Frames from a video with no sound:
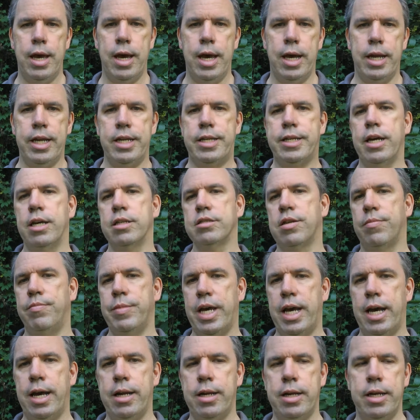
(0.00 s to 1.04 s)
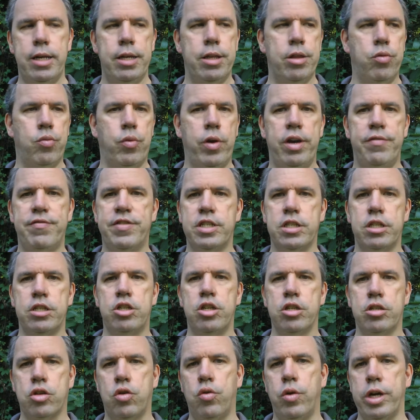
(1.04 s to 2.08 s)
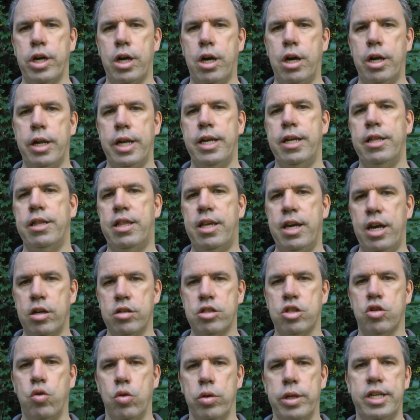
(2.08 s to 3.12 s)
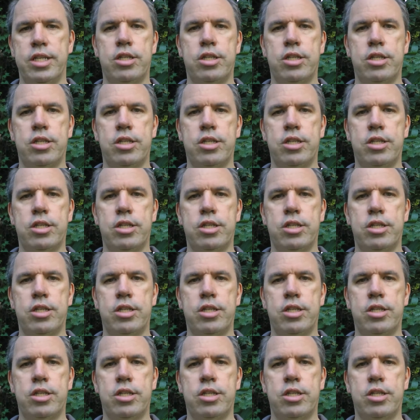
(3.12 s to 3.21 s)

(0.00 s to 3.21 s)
And he tells them that the wave isn't just going on in their school,